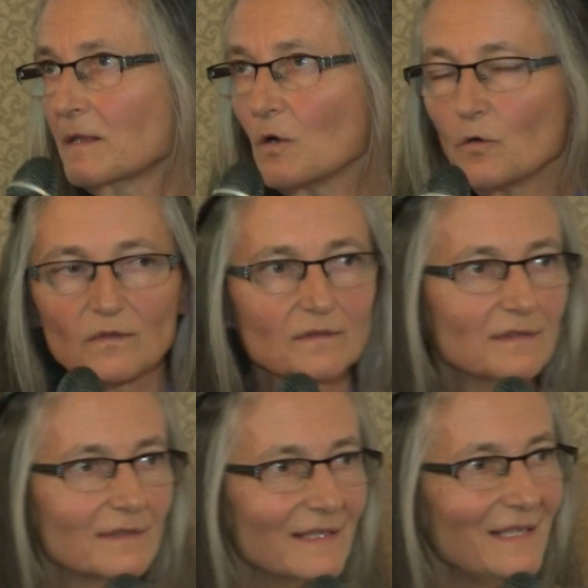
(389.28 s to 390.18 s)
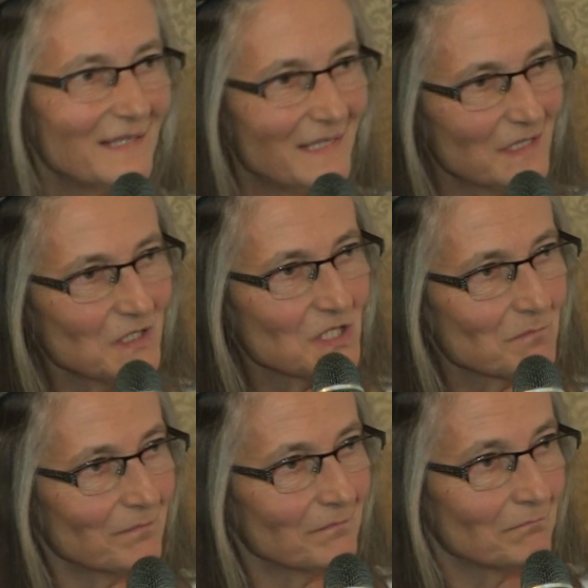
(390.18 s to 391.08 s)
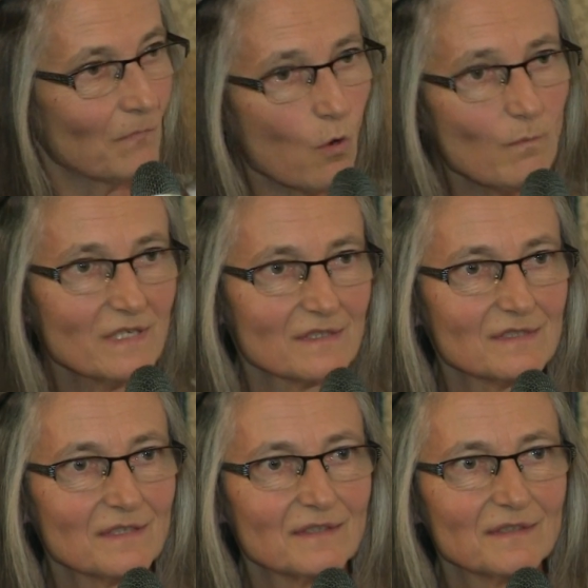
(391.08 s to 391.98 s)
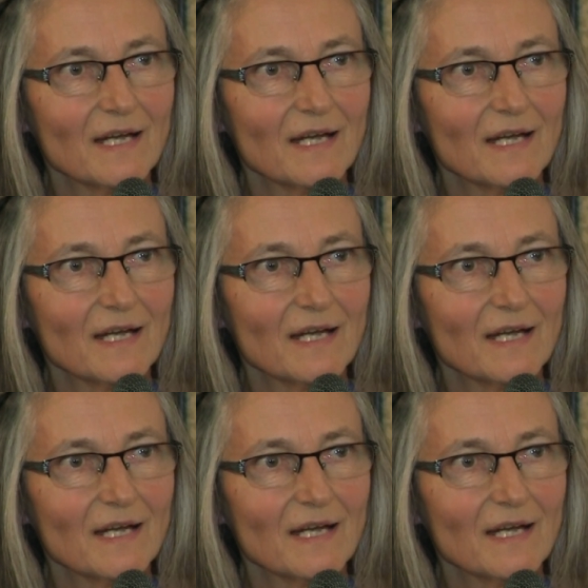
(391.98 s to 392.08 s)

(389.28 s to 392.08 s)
So in each moment,